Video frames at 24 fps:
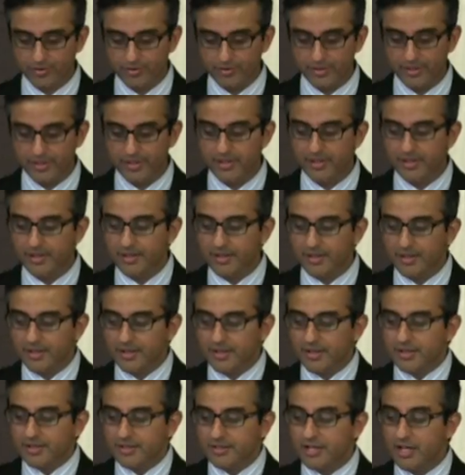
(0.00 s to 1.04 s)
theory.
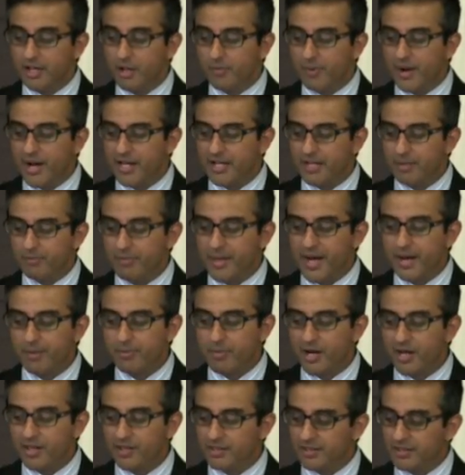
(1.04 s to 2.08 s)
Yellow bile and black
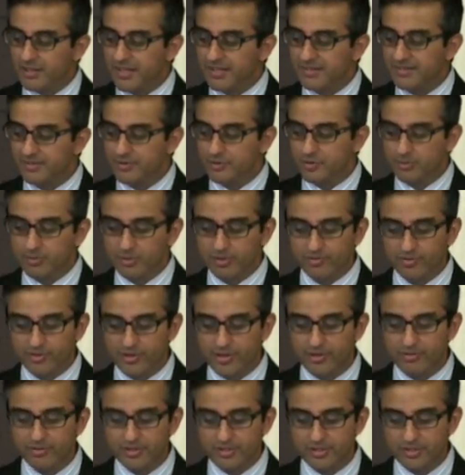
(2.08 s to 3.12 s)
bile are less suitable for
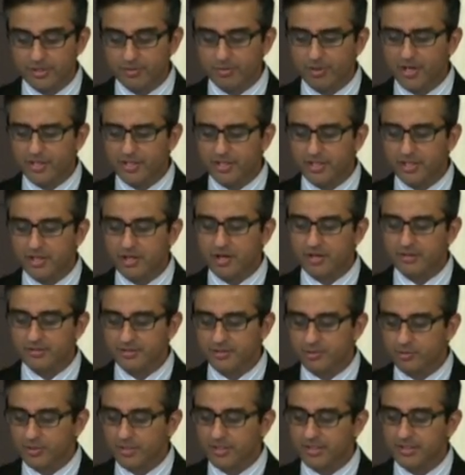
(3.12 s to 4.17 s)
nourishing the body and
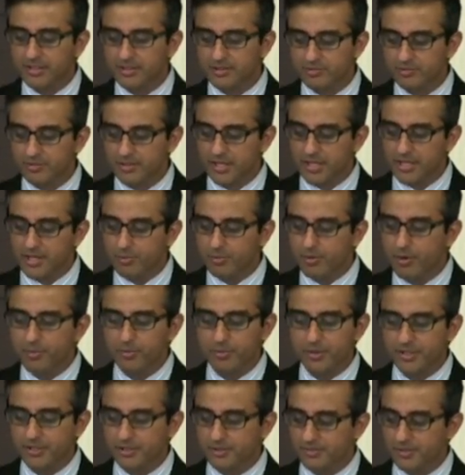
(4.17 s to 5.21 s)
consequently it is
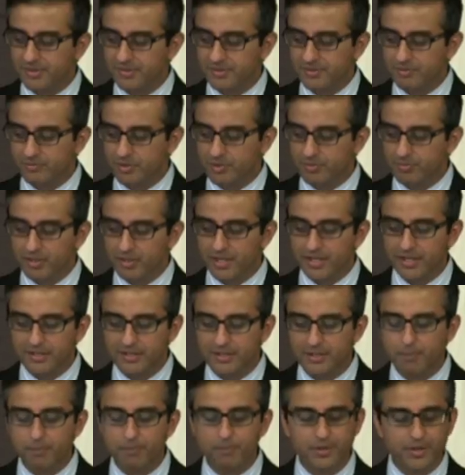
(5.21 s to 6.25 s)
inappropriate to mix them with blood,
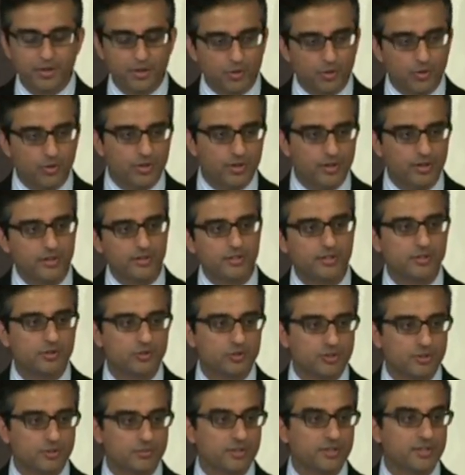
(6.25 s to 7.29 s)
the pure
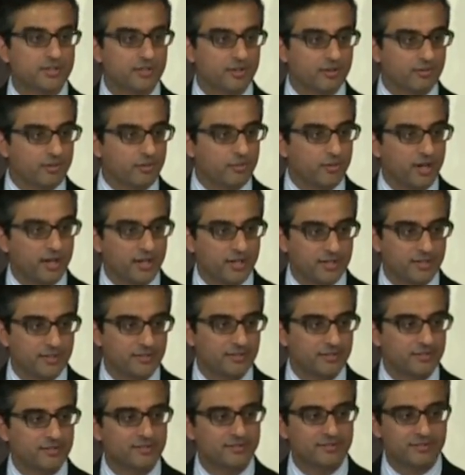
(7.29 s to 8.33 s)
nutriment of the body,
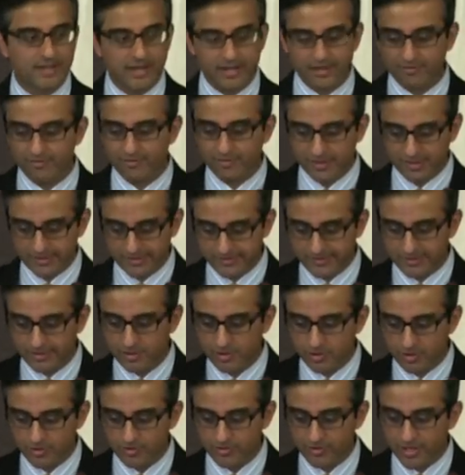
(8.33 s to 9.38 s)
the exact phrase that
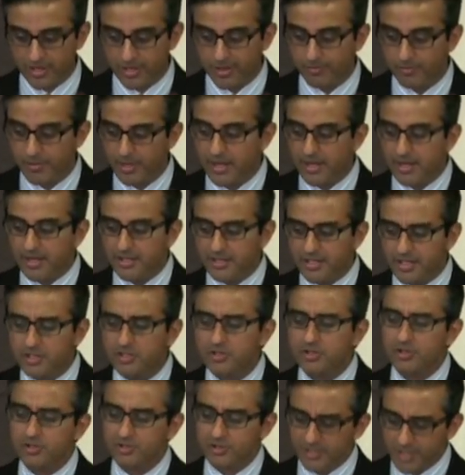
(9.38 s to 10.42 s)
shows up.
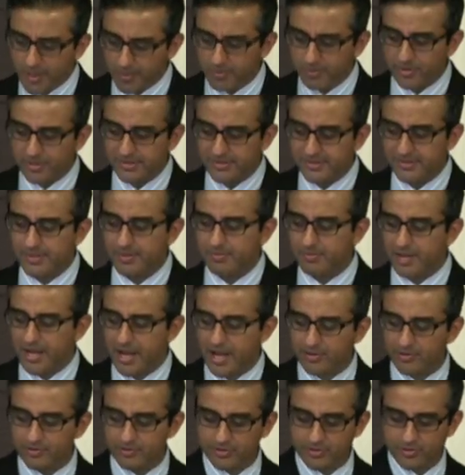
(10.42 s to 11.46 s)
Nature separates them,
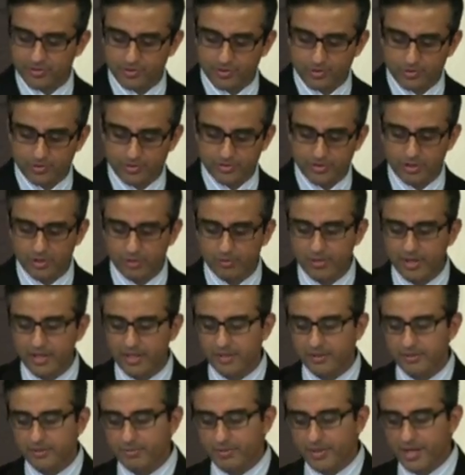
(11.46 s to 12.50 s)
gathers and stores yellow
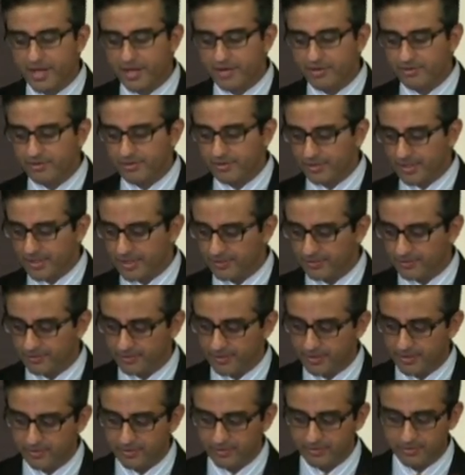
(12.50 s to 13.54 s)
bile in the bladder
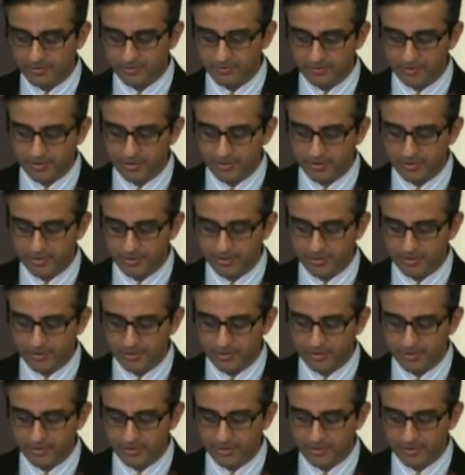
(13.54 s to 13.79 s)
and, and,